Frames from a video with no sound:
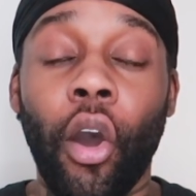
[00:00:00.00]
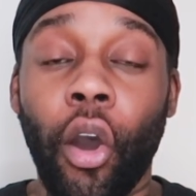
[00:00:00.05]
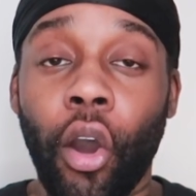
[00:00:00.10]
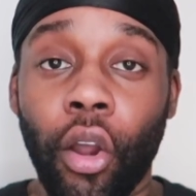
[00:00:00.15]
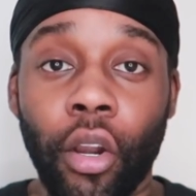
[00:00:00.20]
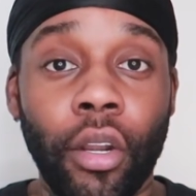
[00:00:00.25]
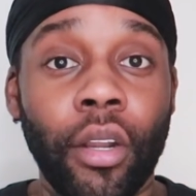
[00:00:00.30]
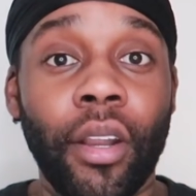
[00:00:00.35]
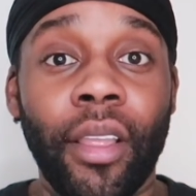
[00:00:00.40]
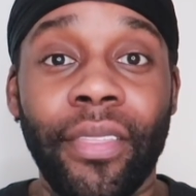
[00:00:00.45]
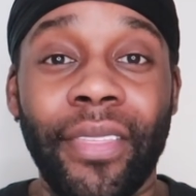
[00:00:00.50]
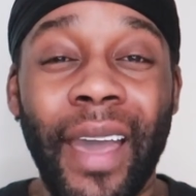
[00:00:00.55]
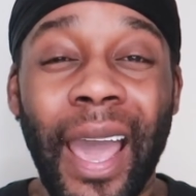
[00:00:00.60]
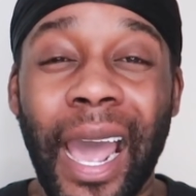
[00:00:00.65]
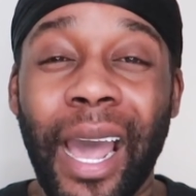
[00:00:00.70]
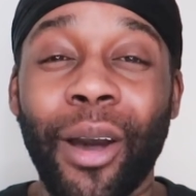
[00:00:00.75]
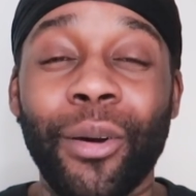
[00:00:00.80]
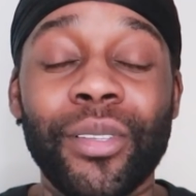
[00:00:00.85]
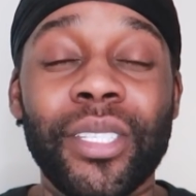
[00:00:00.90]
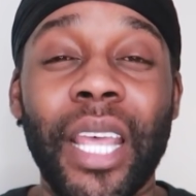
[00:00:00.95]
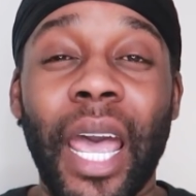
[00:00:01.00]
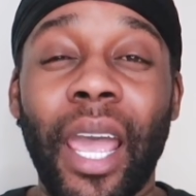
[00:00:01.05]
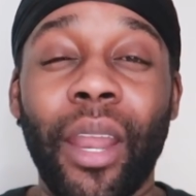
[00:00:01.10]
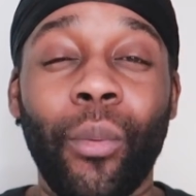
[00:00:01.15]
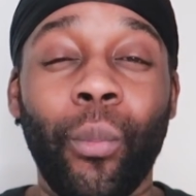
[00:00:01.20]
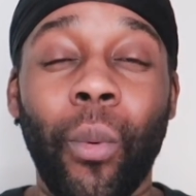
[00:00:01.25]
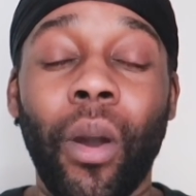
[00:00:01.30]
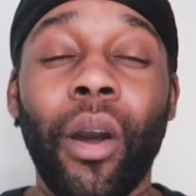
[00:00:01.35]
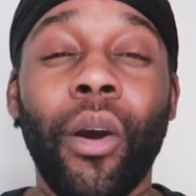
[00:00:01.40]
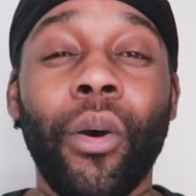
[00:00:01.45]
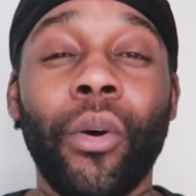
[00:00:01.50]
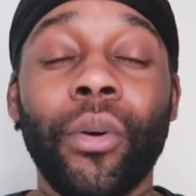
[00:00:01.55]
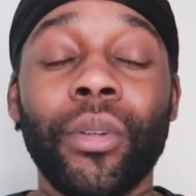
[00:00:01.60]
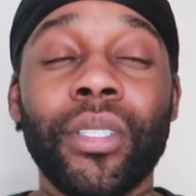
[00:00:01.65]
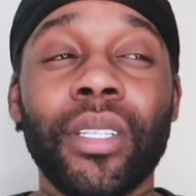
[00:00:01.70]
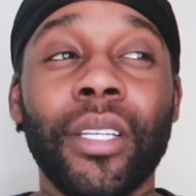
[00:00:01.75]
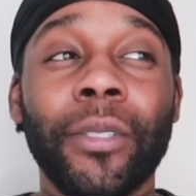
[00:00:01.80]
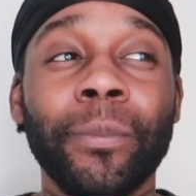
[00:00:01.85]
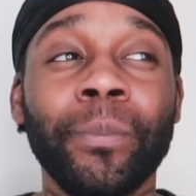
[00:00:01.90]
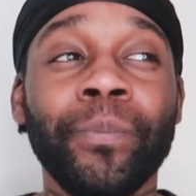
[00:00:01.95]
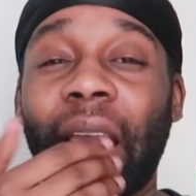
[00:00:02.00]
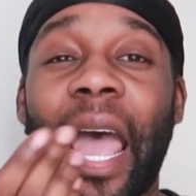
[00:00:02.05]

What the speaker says: the outside world.